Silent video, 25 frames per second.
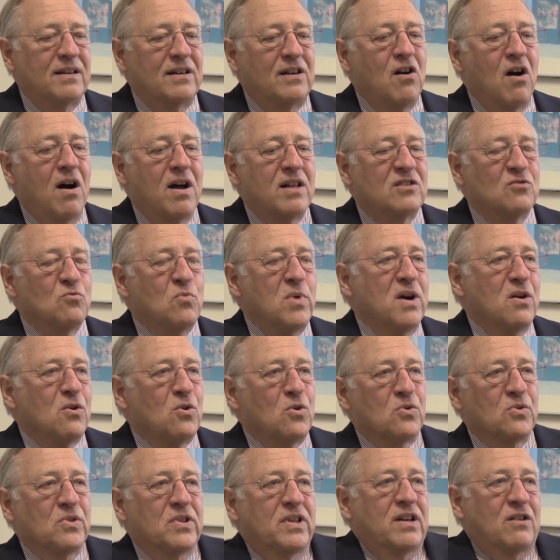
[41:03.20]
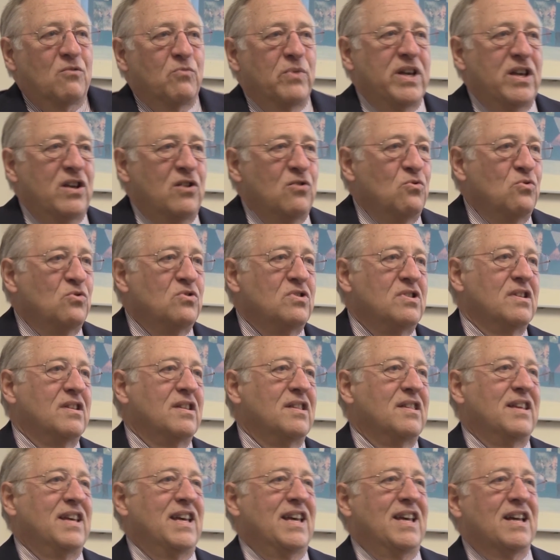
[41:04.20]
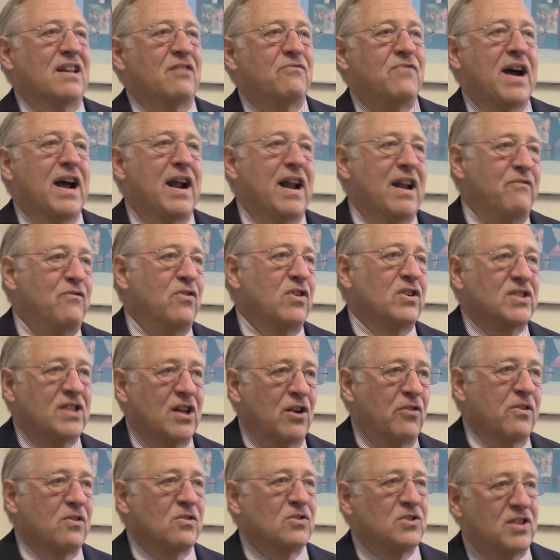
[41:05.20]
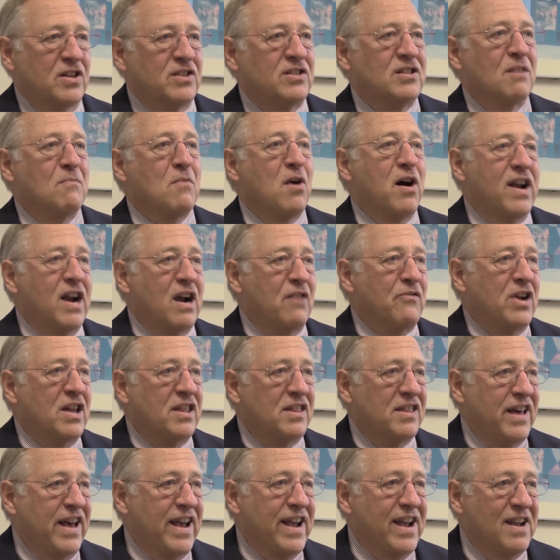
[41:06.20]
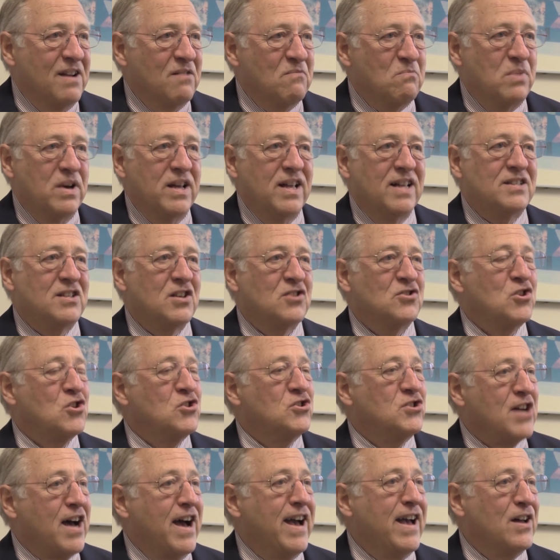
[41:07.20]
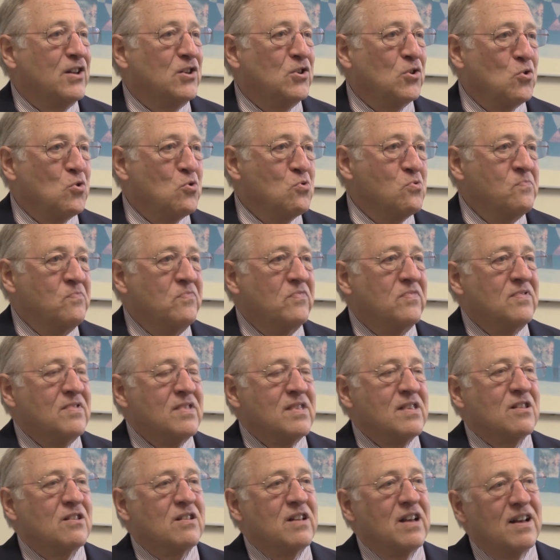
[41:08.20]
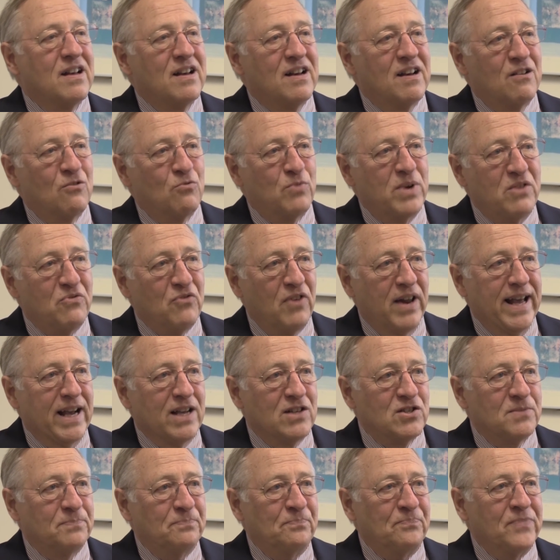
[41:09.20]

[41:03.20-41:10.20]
God's will that we use the adversarial system on everything, but it's a societal reflex.